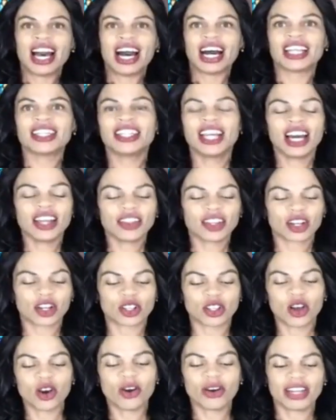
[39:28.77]
Another
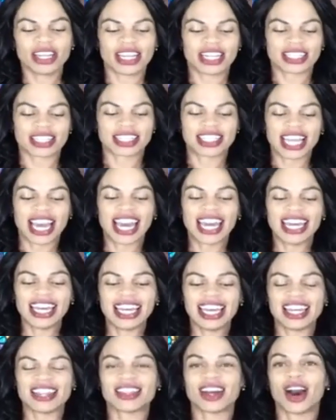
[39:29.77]
glorious
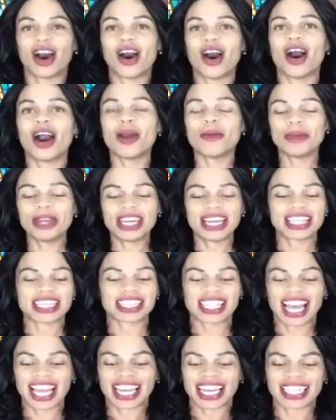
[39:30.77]
day in the Army
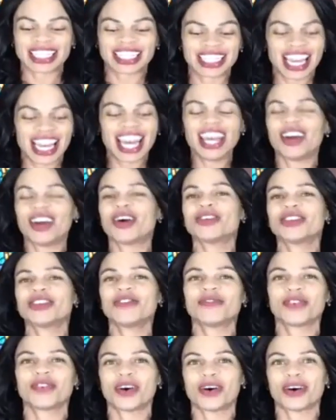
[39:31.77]
is like a day on
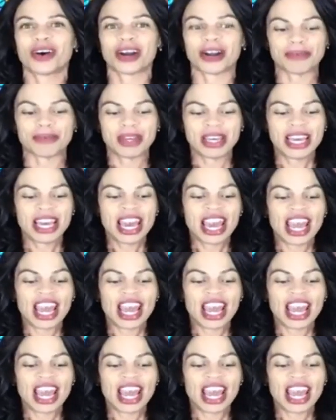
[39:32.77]
the farm.